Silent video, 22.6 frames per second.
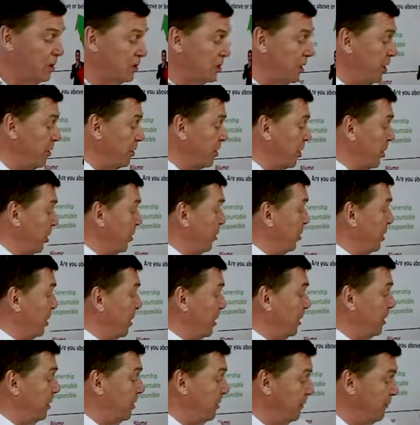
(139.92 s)
So
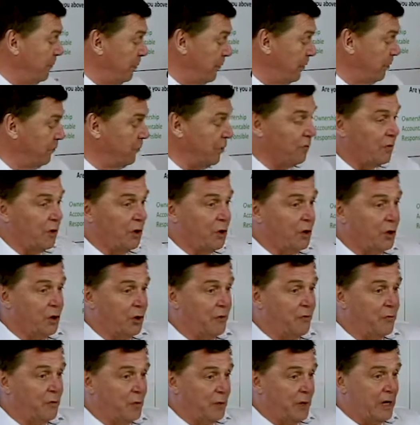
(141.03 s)
currently, if you've got your
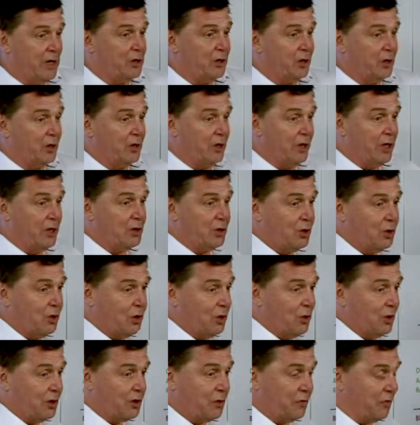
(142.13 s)
information in this and you
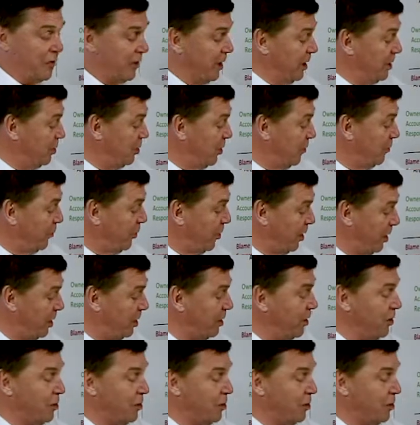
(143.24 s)
need to find something,